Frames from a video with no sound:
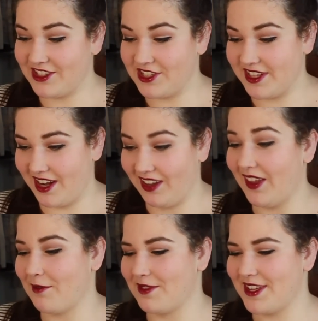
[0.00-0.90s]
She's gonna
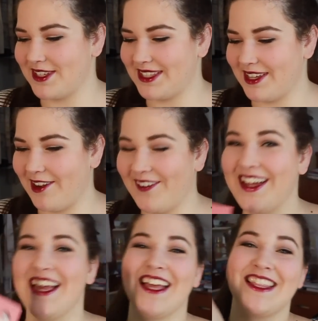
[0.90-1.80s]
love this. So
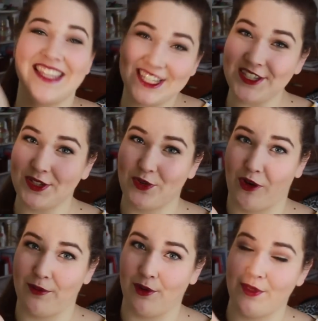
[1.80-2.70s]
this is adorable.